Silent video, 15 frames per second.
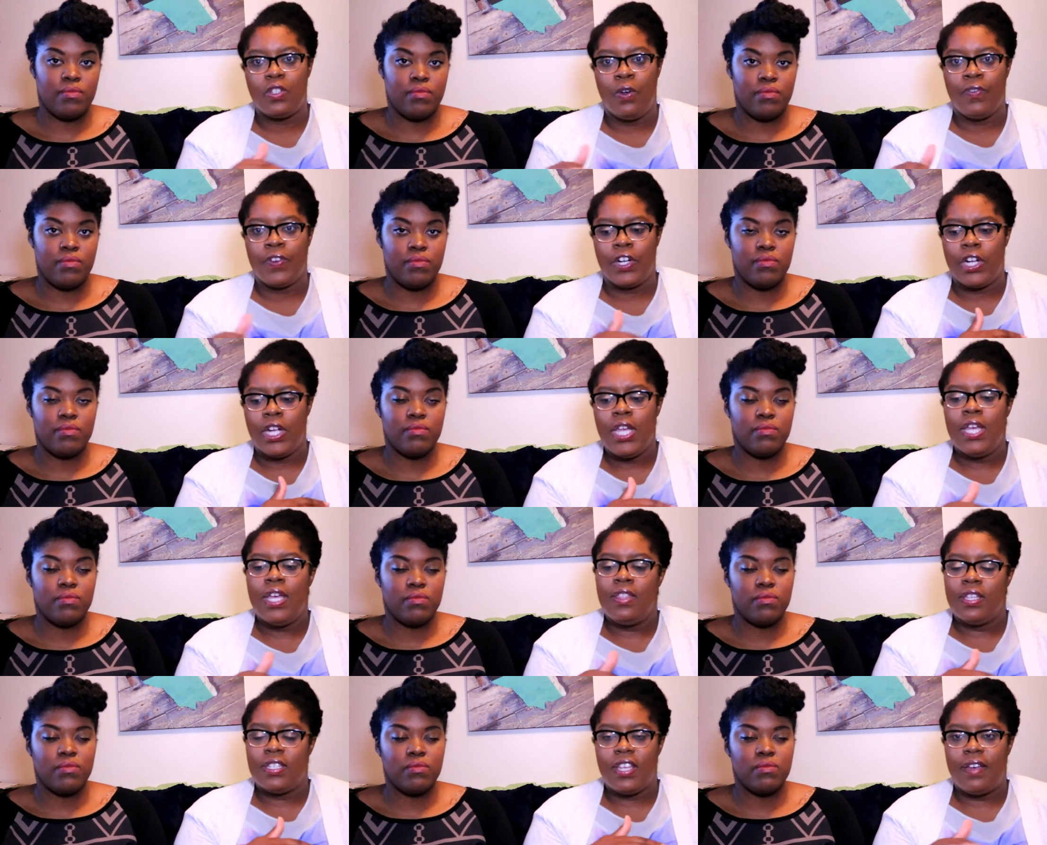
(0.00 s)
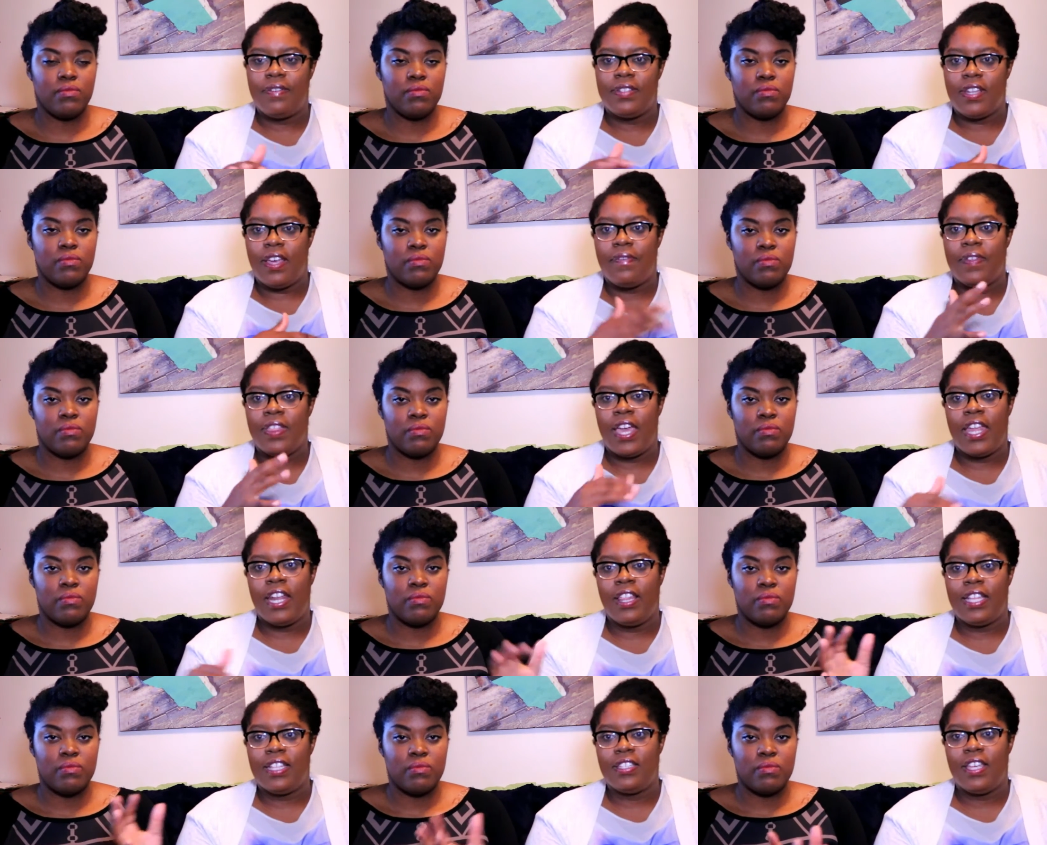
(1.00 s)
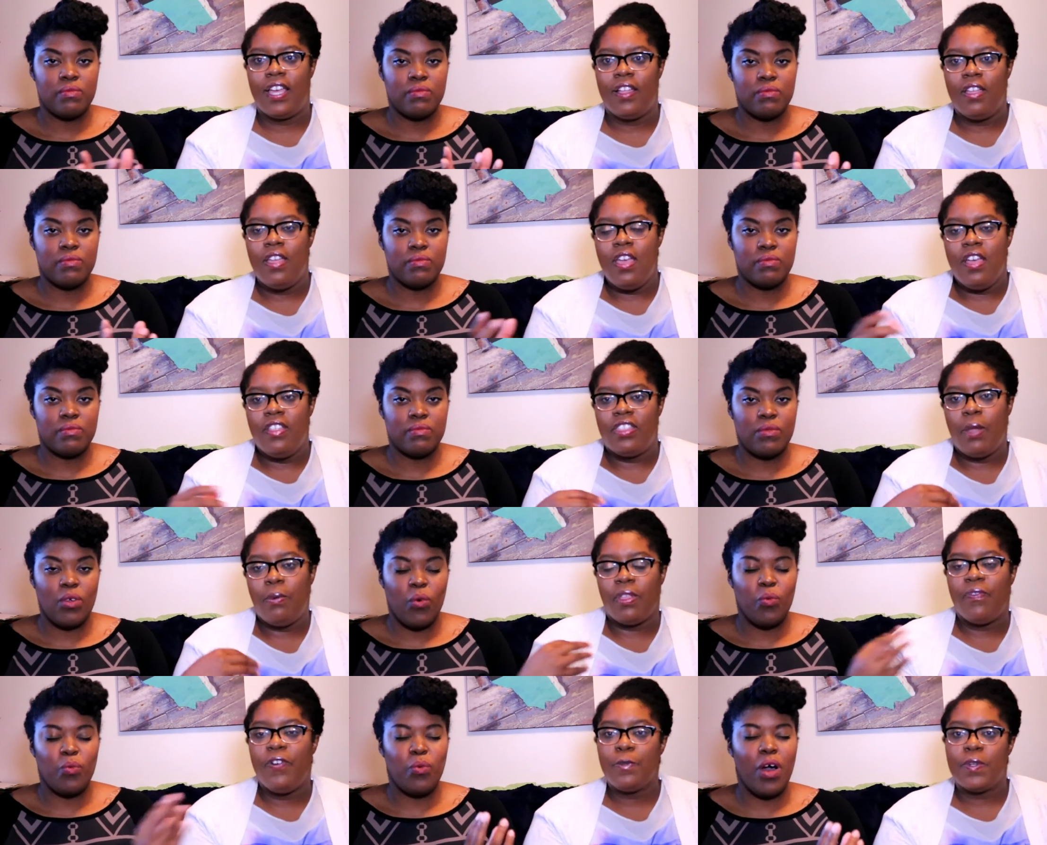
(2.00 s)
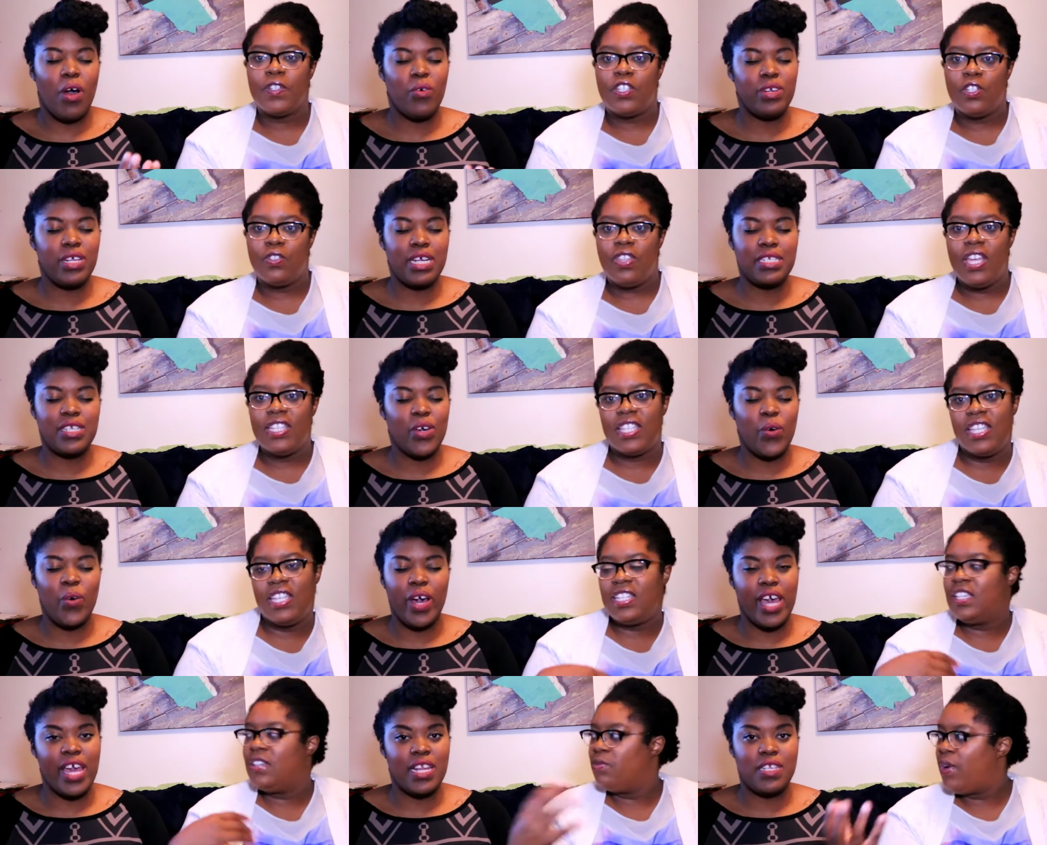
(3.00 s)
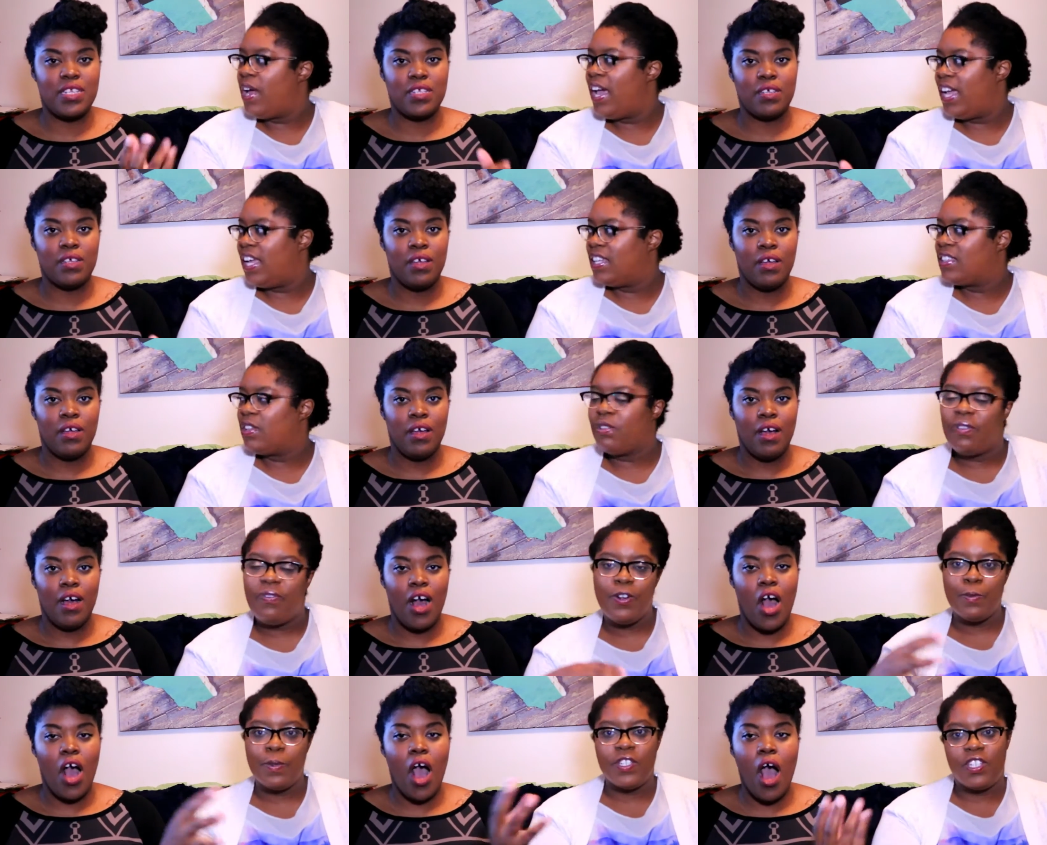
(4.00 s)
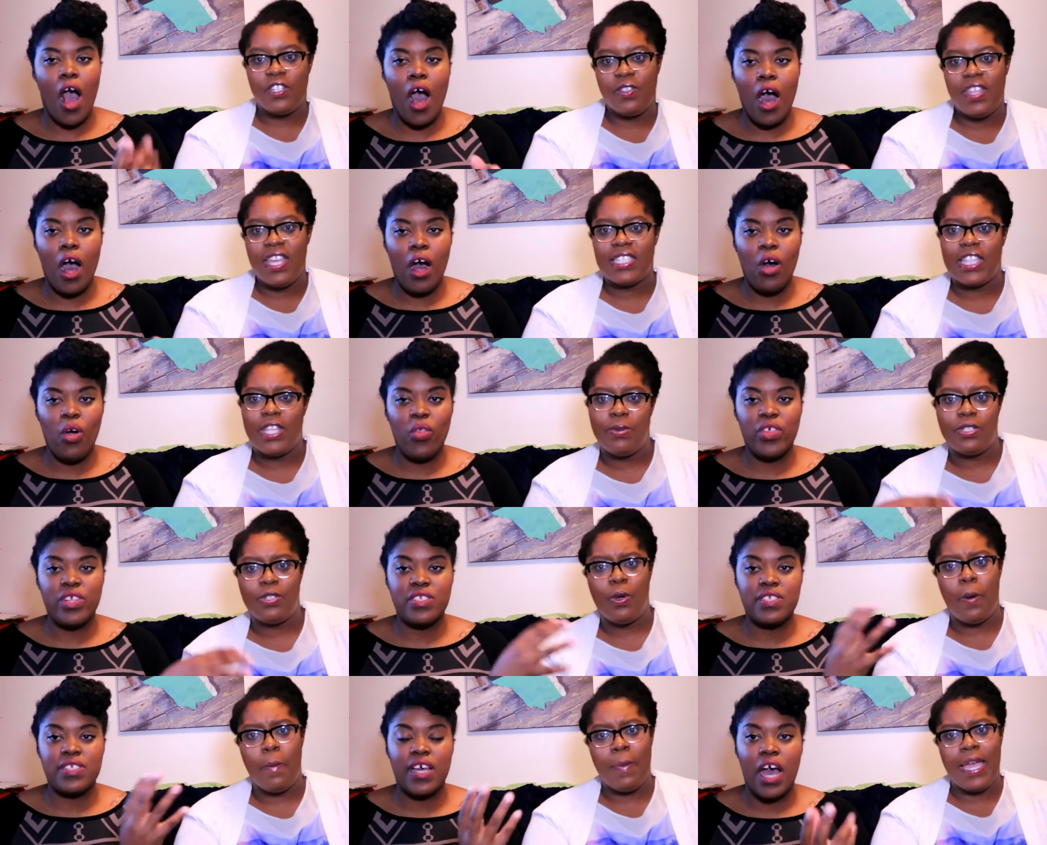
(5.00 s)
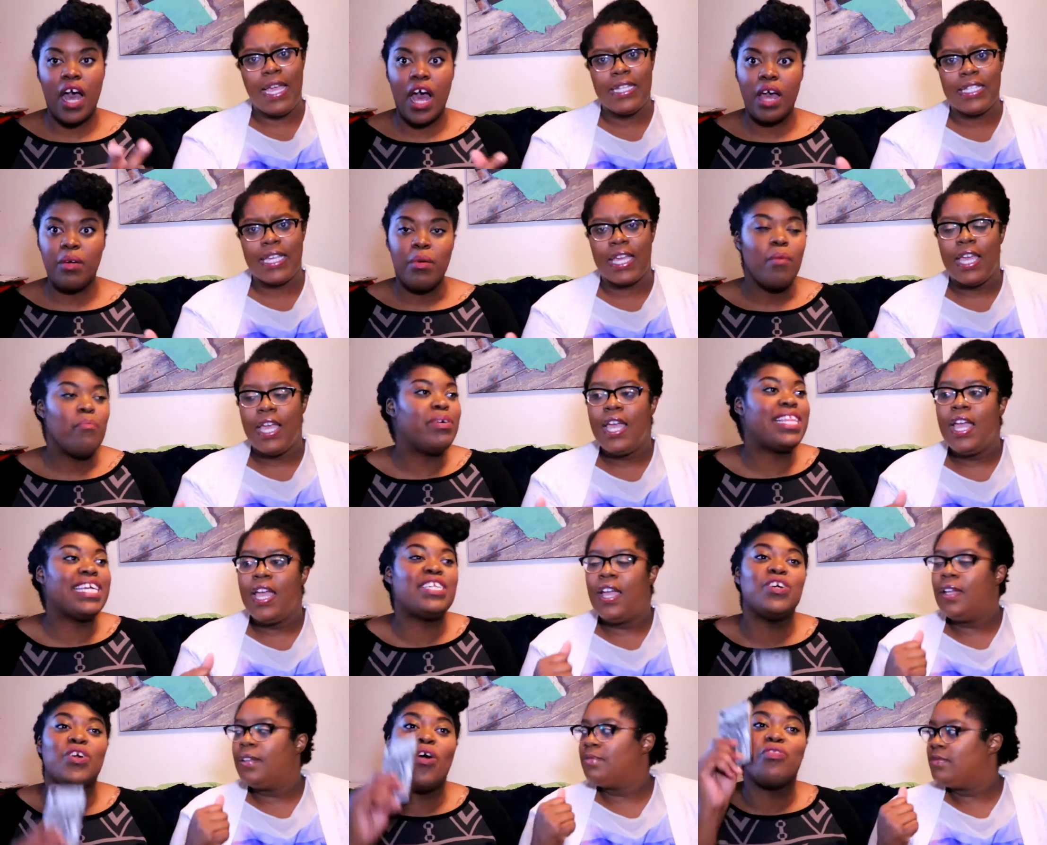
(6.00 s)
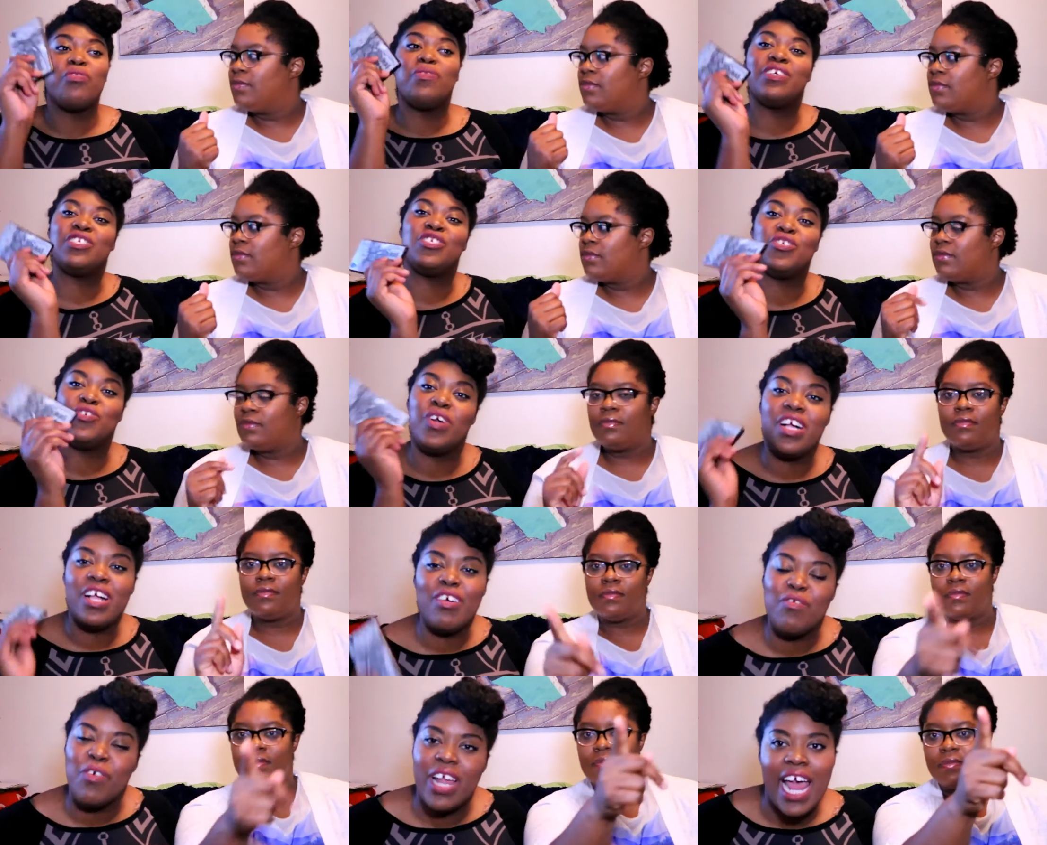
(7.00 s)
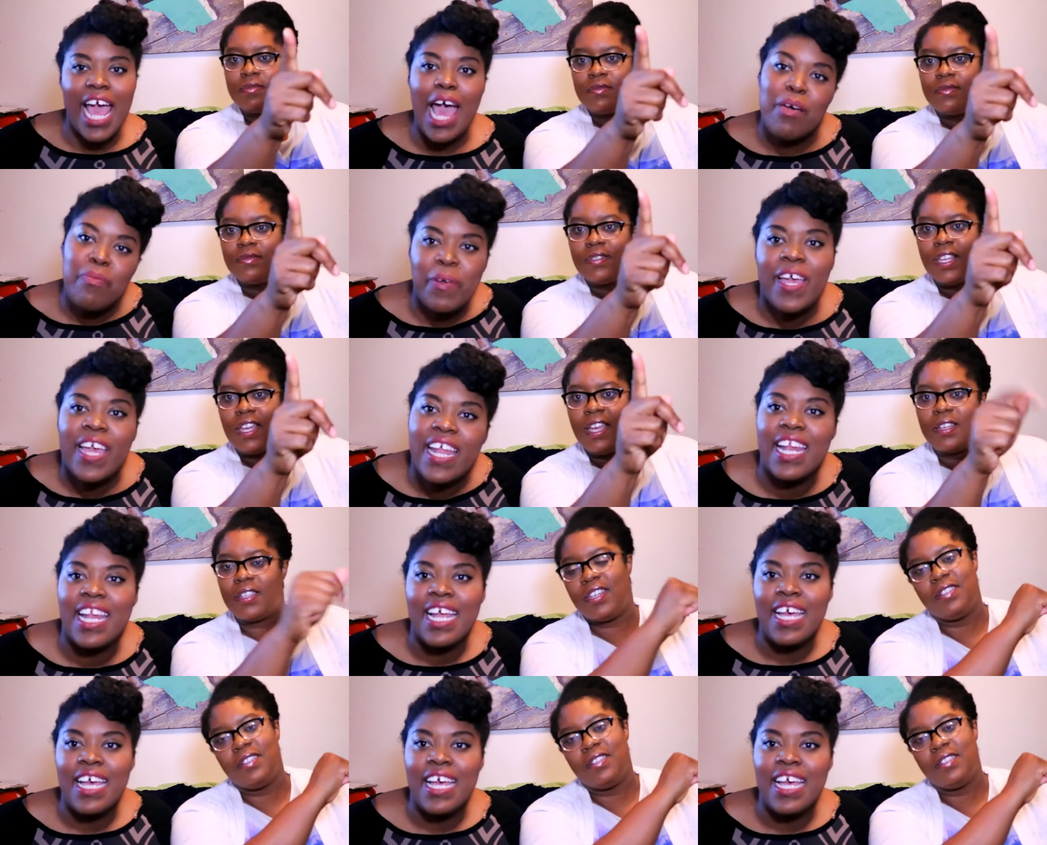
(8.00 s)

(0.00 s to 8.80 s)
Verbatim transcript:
Speaker 1: over the tough stuff and they kind of like to tell, they were the first
Speaker 2: ones to do this. Do it. Right, they were the first ones to do all this and they were so time. amazing. But they didn't go through the struggle of what happened.